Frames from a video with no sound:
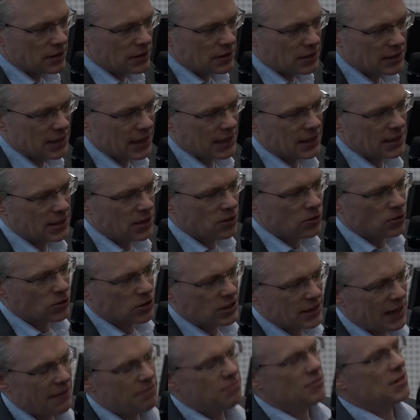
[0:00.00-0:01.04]
60 or
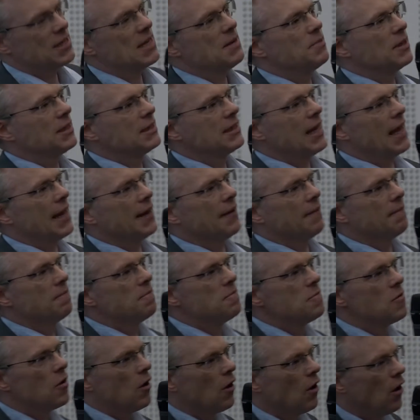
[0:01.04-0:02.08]
70%
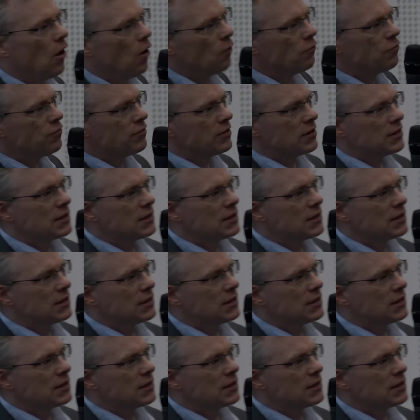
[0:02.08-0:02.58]
of